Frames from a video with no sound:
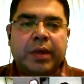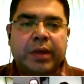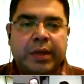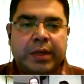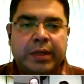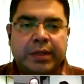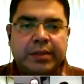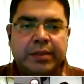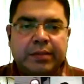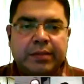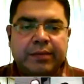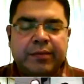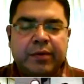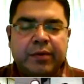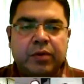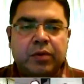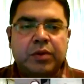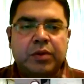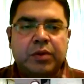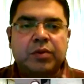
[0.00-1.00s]
queries
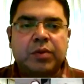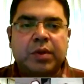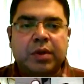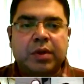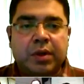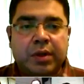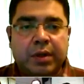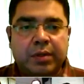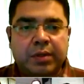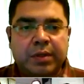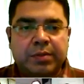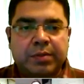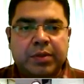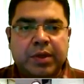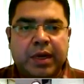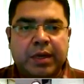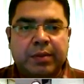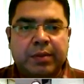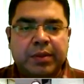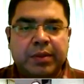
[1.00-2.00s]
for those who are not our
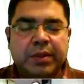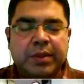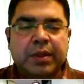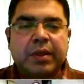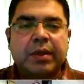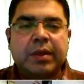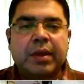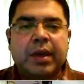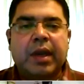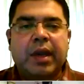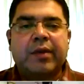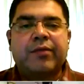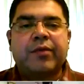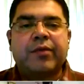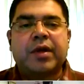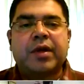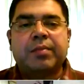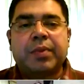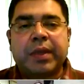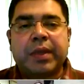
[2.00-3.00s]
subscribers and
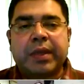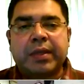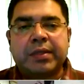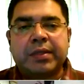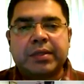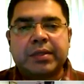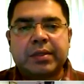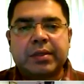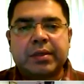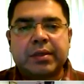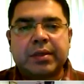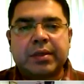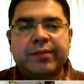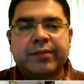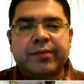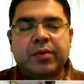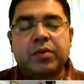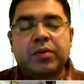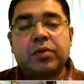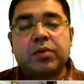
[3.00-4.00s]
for complaints
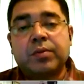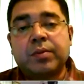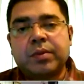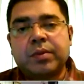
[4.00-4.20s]
for